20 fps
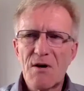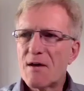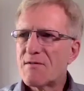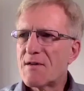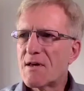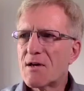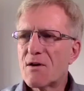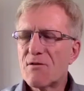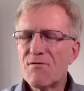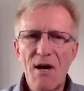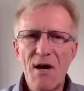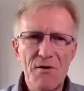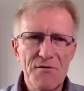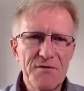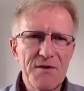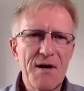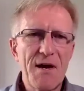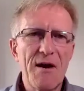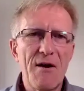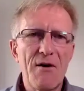I think of
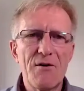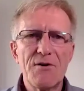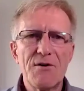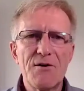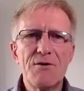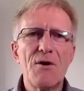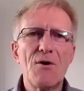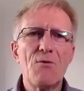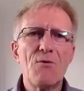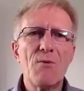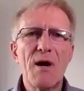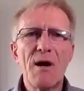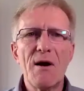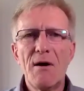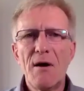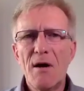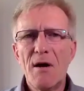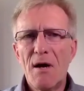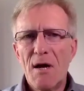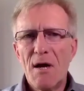healthcare, where,
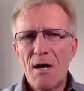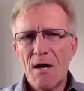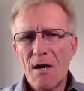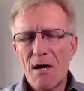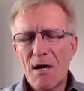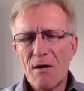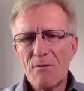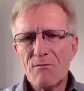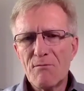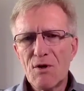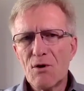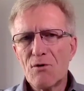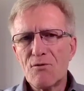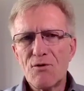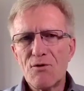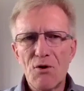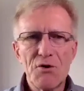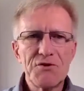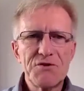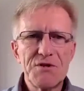
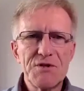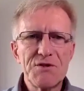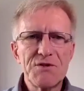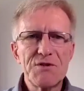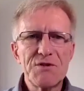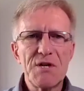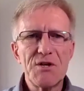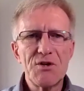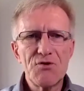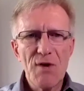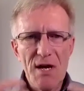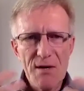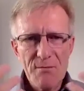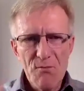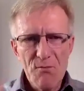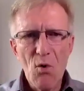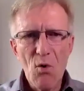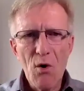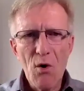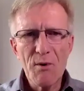nurses interact
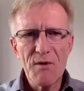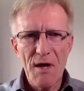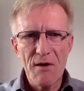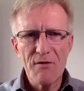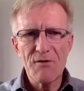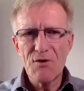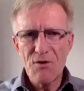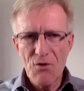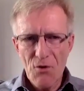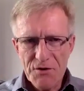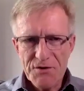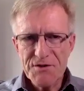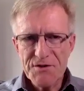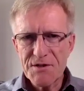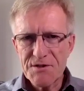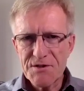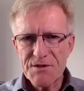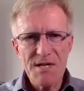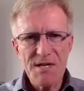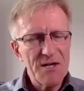more with other
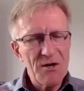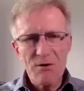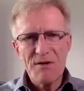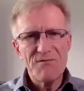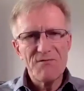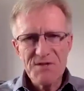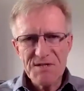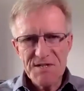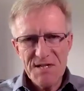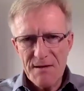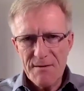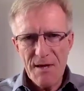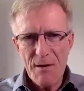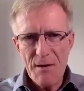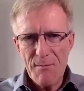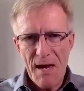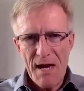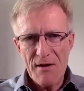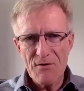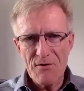nurses and they don't even see
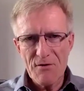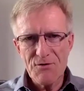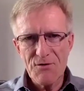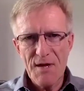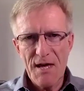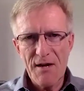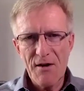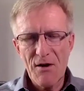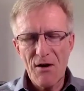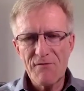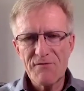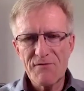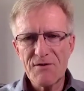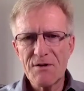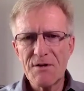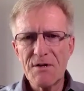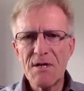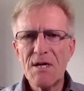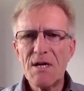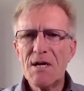their manager that
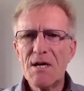often.